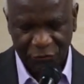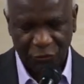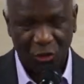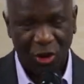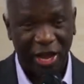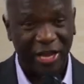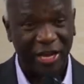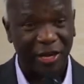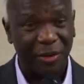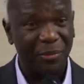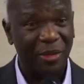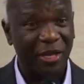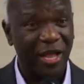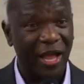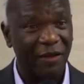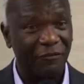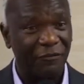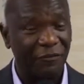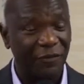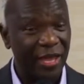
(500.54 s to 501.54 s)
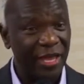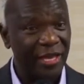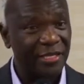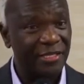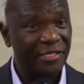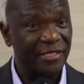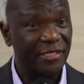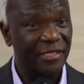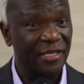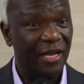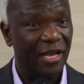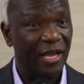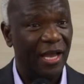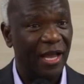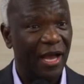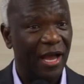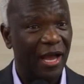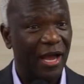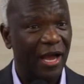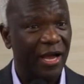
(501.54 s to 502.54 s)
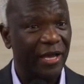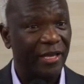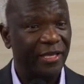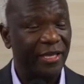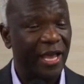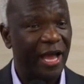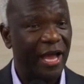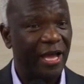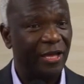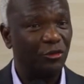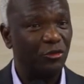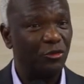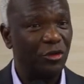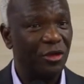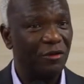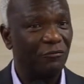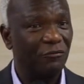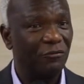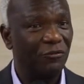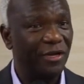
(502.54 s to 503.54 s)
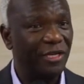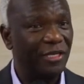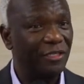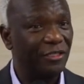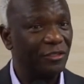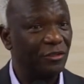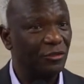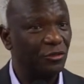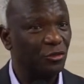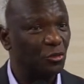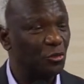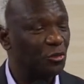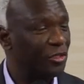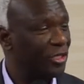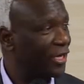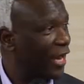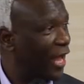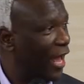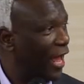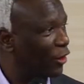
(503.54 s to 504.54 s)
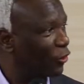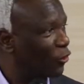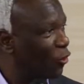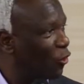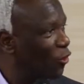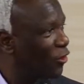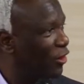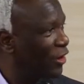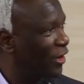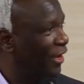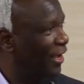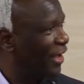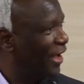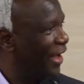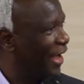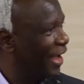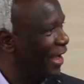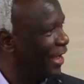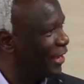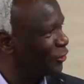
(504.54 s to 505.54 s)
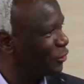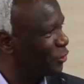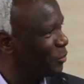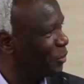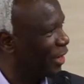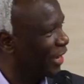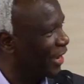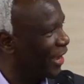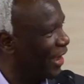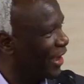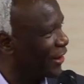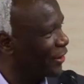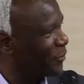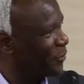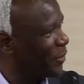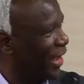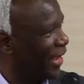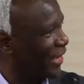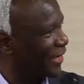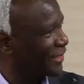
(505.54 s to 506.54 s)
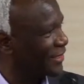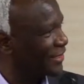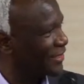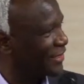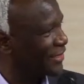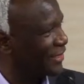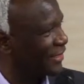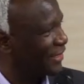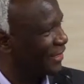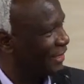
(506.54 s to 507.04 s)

for Academic Affairs here at UM-Flint, Susan Alcock, to make her remarks.